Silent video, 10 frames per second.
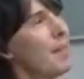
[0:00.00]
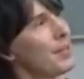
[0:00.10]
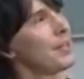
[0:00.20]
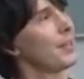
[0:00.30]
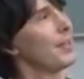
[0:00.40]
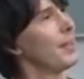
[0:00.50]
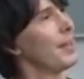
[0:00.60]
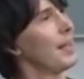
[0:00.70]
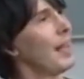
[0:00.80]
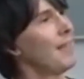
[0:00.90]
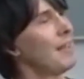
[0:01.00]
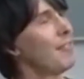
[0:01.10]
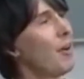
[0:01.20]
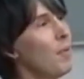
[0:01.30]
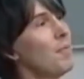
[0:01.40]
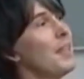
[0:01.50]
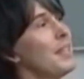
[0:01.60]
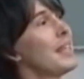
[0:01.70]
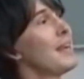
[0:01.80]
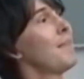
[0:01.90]
puzzle. If it formed in
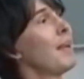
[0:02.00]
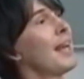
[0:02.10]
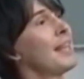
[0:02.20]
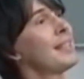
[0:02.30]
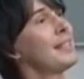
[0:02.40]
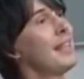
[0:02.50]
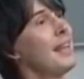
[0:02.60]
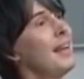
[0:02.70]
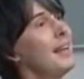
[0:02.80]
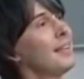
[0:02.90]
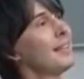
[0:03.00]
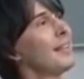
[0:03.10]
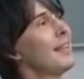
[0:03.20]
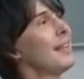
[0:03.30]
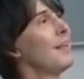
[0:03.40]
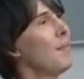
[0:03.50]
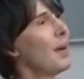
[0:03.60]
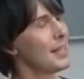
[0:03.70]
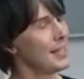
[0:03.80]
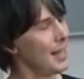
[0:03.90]
the same place as the Earth, then
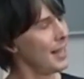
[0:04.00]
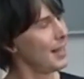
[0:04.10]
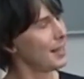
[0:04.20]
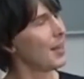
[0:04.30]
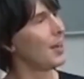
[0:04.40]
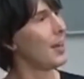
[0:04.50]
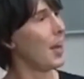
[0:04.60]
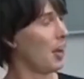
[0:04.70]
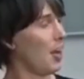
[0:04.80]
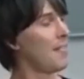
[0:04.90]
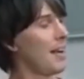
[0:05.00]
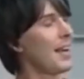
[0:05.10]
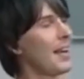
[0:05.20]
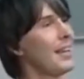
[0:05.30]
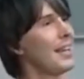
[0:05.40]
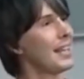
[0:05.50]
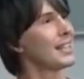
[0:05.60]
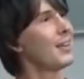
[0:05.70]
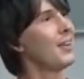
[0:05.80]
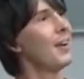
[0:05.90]
why has the Earth got a lot of iron in its
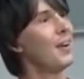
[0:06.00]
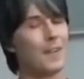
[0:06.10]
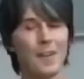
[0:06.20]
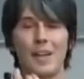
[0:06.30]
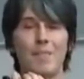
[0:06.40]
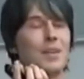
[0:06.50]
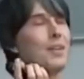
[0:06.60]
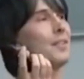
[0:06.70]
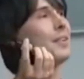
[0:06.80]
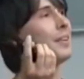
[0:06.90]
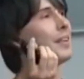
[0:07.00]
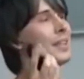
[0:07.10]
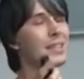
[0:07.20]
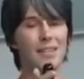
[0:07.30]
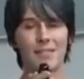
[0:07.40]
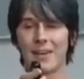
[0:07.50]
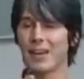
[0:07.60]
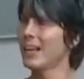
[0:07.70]
core and the Moon has got very